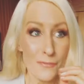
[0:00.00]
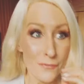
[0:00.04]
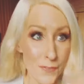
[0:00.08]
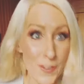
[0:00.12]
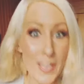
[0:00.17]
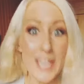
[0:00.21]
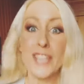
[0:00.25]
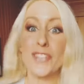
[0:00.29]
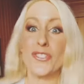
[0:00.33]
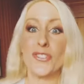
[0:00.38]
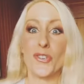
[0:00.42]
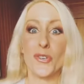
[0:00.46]

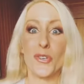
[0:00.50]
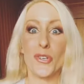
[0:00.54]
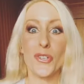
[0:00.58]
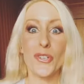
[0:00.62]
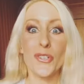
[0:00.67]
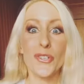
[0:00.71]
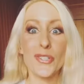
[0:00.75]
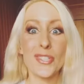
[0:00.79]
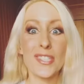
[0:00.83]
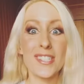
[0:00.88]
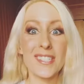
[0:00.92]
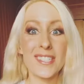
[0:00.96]
fear
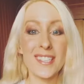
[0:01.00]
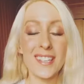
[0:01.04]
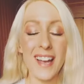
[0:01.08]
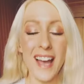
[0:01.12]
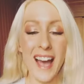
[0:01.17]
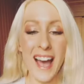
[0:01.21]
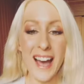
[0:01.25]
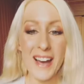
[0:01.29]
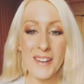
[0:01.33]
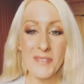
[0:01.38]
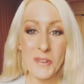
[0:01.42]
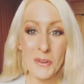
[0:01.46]
truths
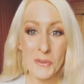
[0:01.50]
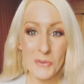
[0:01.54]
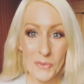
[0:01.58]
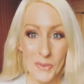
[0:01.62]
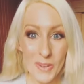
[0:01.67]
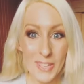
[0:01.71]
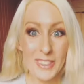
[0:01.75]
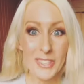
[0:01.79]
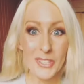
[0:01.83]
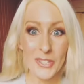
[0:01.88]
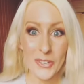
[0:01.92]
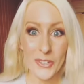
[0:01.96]
um,
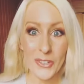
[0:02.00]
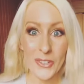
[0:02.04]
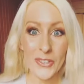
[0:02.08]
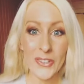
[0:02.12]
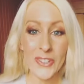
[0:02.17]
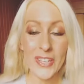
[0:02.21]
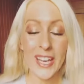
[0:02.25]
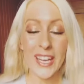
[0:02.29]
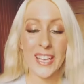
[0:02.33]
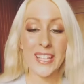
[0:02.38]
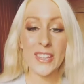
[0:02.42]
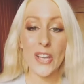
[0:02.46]
with
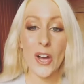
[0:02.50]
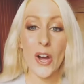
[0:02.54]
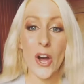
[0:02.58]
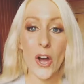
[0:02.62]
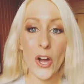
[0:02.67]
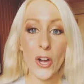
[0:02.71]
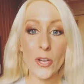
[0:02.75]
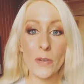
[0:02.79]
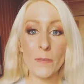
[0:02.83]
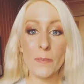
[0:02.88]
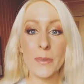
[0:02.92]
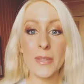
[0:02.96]
you in the
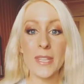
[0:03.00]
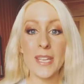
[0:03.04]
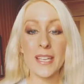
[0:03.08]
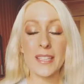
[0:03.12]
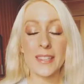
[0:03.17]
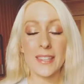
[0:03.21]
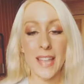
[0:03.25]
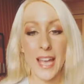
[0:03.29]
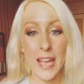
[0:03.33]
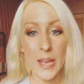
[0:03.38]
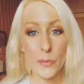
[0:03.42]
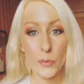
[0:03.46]
hope
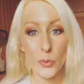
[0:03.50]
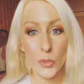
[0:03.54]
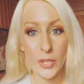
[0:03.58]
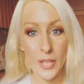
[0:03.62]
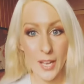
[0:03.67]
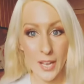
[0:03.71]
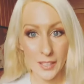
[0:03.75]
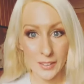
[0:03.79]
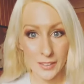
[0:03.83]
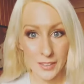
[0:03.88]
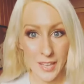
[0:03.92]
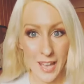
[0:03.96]
that they
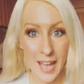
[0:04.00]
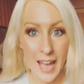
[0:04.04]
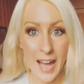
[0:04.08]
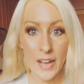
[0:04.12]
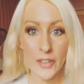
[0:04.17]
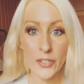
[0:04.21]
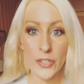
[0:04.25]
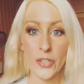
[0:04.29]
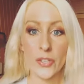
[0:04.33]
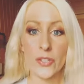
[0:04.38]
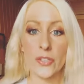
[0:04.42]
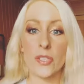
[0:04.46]
will
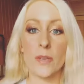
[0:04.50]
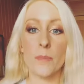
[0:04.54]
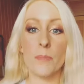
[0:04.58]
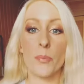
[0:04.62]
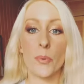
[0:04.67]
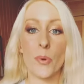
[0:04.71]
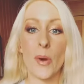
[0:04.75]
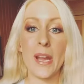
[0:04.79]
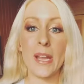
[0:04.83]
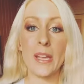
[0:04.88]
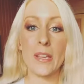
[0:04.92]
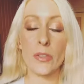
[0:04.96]
allow you to
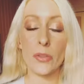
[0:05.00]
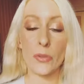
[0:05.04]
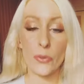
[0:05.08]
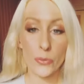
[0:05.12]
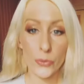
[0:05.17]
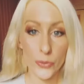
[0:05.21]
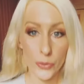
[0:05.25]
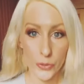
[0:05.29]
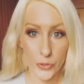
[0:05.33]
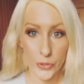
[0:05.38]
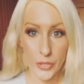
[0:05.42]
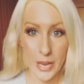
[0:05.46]
break
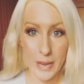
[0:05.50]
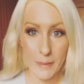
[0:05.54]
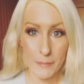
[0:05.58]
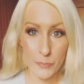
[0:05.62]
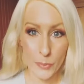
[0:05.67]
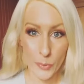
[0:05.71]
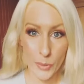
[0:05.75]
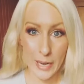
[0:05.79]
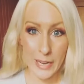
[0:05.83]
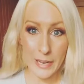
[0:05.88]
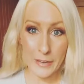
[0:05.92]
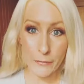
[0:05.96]
through and
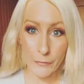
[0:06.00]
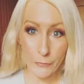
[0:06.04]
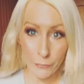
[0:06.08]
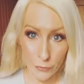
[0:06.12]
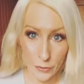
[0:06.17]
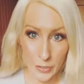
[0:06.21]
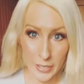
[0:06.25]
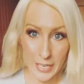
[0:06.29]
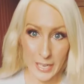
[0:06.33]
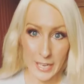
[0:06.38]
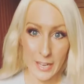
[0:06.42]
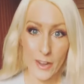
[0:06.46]
break
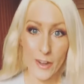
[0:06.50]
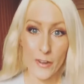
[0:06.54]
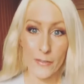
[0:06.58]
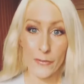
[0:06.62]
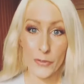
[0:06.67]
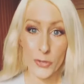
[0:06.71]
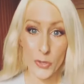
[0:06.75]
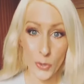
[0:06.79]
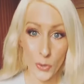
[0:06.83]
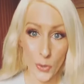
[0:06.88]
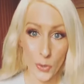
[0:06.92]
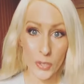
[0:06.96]
free of
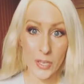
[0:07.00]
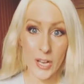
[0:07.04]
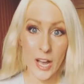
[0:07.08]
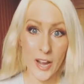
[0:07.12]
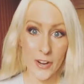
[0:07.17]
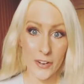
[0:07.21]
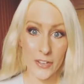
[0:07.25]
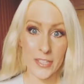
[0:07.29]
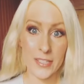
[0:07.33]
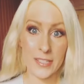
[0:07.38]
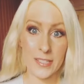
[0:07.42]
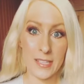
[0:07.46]
your
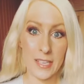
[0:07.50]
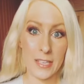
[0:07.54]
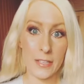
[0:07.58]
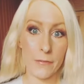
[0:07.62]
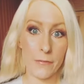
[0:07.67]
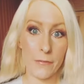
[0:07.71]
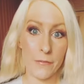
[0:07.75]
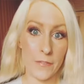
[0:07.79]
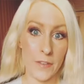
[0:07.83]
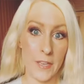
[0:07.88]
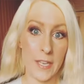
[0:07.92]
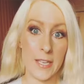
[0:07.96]
current set
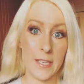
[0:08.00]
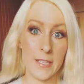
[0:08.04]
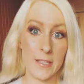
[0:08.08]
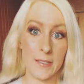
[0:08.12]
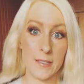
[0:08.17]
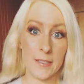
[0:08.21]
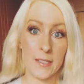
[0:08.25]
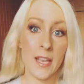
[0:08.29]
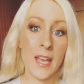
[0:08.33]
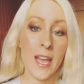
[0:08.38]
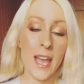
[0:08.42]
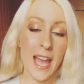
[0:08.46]
of
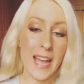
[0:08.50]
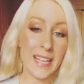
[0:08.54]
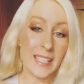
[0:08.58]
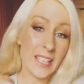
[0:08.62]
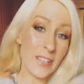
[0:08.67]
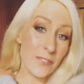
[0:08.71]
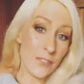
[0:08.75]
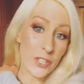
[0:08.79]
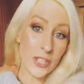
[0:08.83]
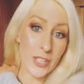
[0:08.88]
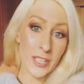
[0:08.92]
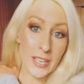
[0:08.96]
fears and
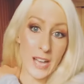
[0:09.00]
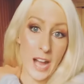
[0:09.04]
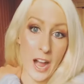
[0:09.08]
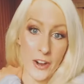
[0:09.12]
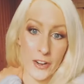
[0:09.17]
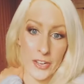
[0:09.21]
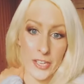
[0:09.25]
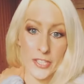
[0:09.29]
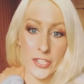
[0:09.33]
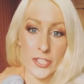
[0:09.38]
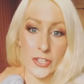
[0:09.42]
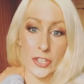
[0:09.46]
give you the
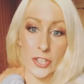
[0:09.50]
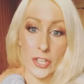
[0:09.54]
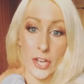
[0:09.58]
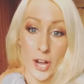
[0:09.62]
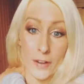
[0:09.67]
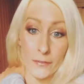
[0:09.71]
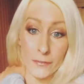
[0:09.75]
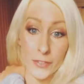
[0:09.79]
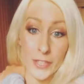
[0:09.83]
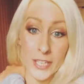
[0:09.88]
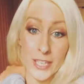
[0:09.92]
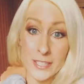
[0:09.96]
courage and the
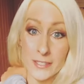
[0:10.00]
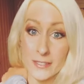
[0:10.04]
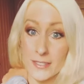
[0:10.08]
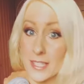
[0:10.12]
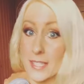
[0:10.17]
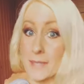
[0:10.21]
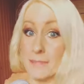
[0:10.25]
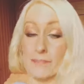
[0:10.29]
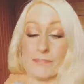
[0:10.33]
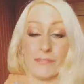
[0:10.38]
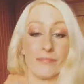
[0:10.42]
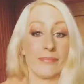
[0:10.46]

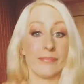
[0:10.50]
confidence